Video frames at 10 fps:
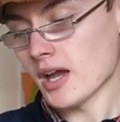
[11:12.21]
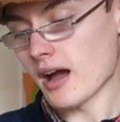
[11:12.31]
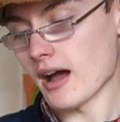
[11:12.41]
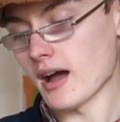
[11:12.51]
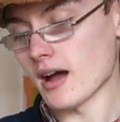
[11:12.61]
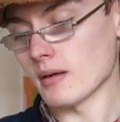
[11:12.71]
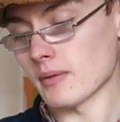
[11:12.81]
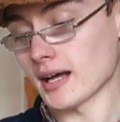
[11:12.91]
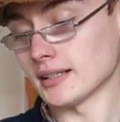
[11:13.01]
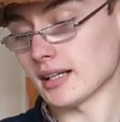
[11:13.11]
Um,
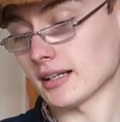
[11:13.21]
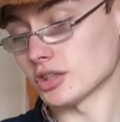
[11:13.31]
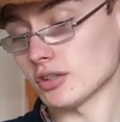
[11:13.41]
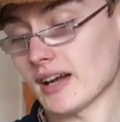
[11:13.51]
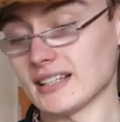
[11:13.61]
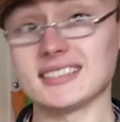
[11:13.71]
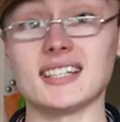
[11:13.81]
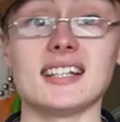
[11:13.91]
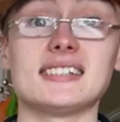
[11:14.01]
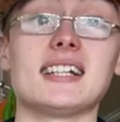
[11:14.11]
and I turned that into
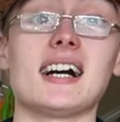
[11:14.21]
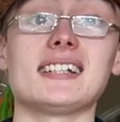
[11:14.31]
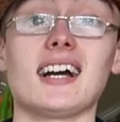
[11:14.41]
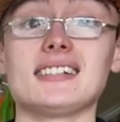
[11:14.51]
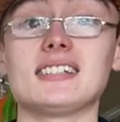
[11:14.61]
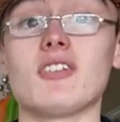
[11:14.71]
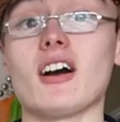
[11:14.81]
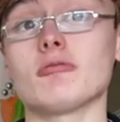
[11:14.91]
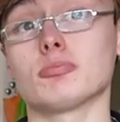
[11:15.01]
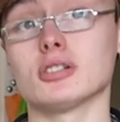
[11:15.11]

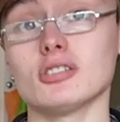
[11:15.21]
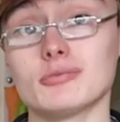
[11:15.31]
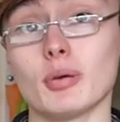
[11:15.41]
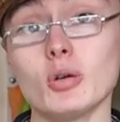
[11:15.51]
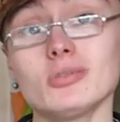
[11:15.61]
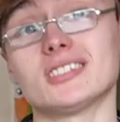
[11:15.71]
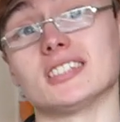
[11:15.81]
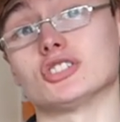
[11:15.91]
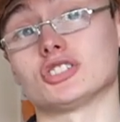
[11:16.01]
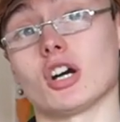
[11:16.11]
99.95 plus
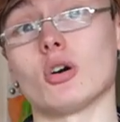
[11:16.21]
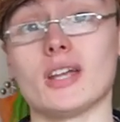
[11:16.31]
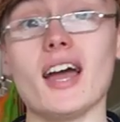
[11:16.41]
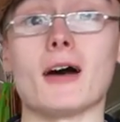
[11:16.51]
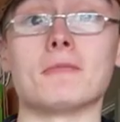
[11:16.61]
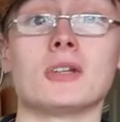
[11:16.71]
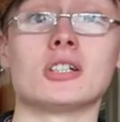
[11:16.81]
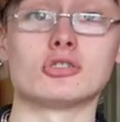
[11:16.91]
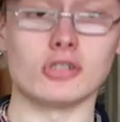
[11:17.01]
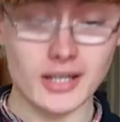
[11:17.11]
postage. So yeah,
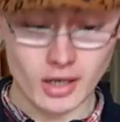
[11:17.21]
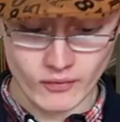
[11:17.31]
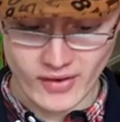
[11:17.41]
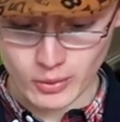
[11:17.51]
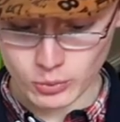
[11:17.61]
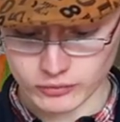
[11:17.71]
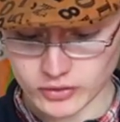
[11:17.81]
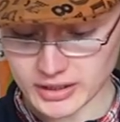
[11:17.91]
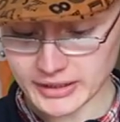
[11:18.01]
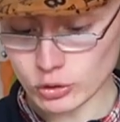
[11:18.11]
great on that one,
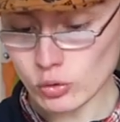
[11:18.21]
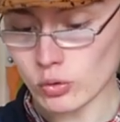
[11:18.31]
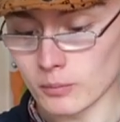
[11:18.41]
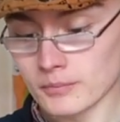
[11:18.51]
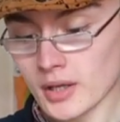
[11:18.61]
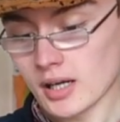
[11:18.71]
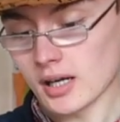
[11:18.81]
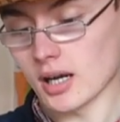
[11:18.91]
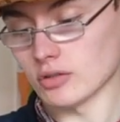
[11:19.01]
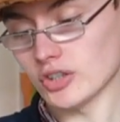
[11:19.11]
really cool.
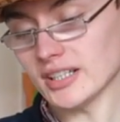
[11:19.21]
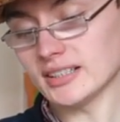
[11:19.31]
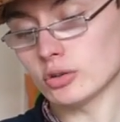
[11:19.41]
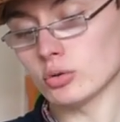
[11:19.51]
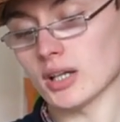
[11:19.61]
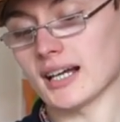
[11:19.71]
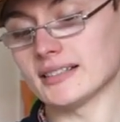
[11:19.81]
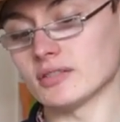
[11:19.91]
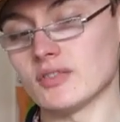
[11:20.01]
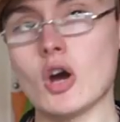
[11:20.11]
Uh, really cool
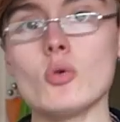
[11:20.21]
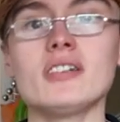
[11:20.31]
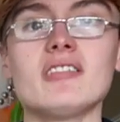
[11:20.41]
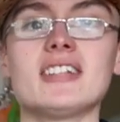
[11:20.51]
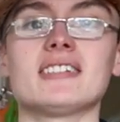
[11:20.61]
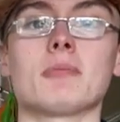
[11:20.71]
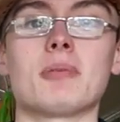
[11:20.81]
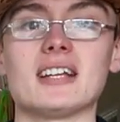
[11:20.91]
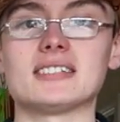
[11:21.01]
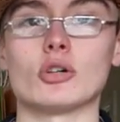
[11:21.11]
item. The only reason I
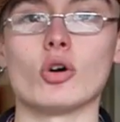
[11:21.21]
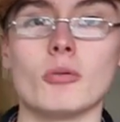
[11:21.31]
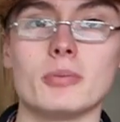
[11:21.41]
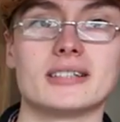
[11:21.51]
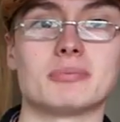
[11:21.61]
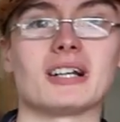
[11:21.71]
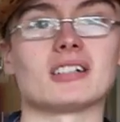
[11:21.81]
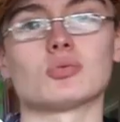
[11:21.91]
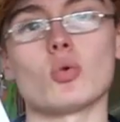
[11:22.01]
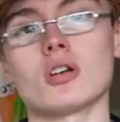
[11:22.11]
picked it up is
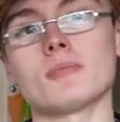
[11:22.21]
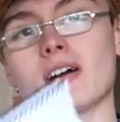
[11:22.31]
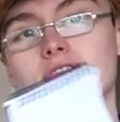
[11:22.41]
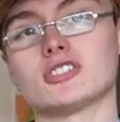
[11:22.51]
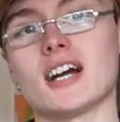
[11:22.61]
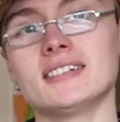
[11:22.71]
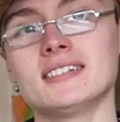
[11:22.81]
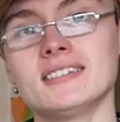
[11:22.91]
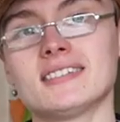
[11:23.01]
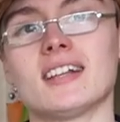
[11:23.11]
because one of my
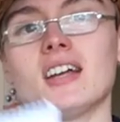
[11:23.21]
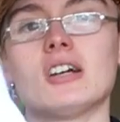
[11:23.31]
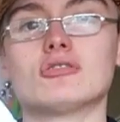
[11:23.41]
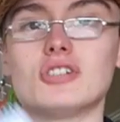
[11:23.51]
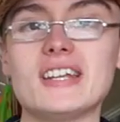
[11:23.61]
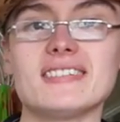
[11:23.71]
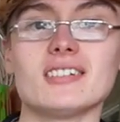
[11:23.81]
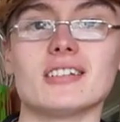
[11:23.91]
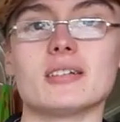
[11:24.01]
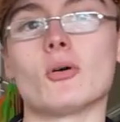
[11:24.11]
friends
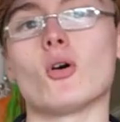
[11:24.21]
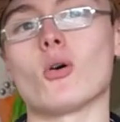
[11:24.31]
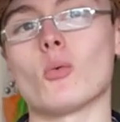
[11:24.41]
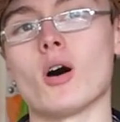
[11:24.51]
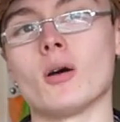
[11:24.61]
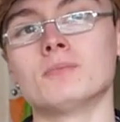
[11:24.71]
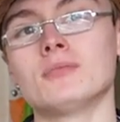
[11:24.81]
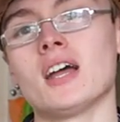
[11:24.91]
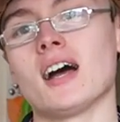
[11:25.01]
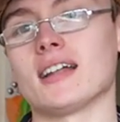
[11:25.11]
recently bought one
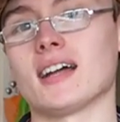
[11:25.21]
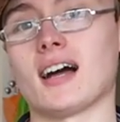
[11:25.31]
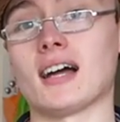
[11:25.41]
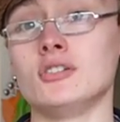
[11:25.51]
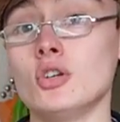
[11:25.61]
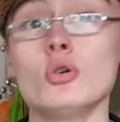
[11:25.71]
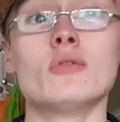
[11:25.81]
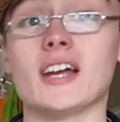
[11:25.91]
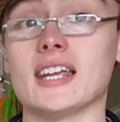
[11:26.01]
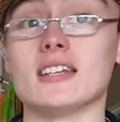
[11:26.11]
and I, I knew
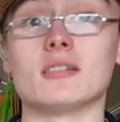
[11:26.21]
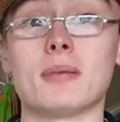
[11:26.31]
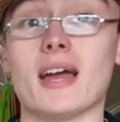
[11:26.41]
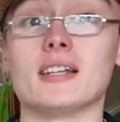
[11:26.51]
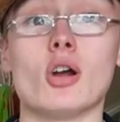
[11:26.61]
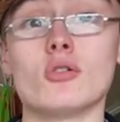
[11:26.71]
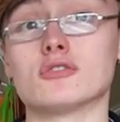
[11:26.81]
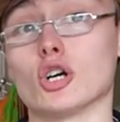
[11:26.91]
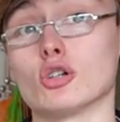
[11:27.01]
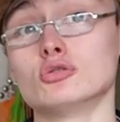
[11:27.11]
that he had paid
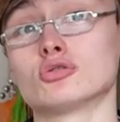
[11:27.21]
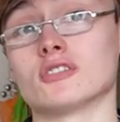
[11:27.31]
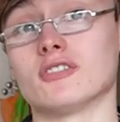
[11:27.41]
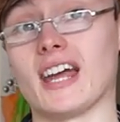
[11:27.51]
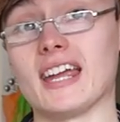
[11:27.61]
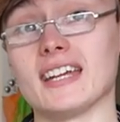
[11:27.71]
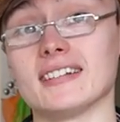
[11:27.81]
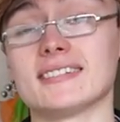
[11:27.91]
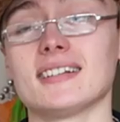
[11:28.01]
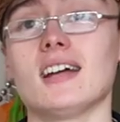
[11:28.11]
over a hundred for
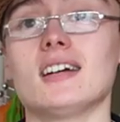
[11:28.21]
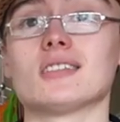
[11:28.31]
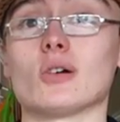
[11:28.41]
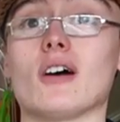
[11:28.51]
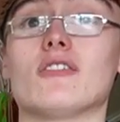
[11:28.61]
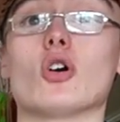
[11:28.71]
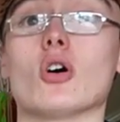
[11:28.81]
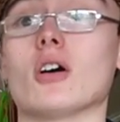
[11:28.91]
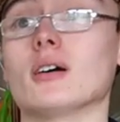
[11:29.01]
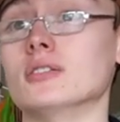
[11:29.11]
his, so I
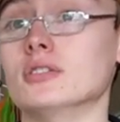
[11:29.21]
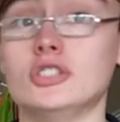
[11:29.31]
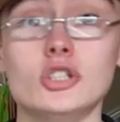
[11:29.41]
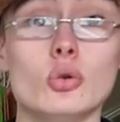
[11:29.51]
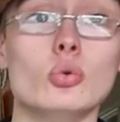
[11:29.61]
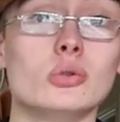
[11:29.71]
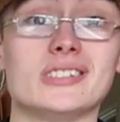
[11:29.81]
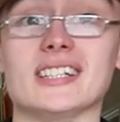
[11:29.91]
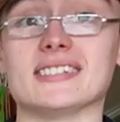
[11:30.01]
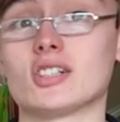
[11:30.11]
thought,
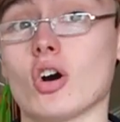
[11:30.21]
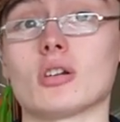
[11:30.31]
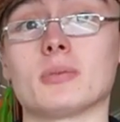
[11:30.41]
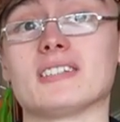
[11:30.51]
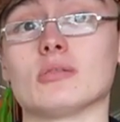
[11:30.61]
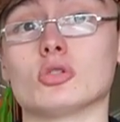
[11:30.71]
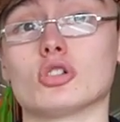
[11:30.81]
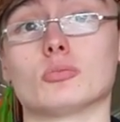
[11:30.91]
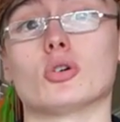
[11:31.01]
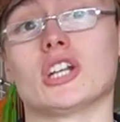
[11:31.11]
used, it's gotta be some
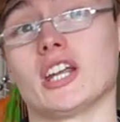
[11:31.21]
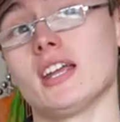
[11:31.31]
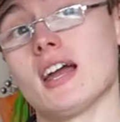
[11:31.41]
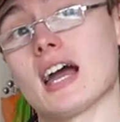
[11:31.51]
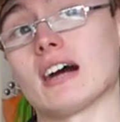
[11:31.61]
good money.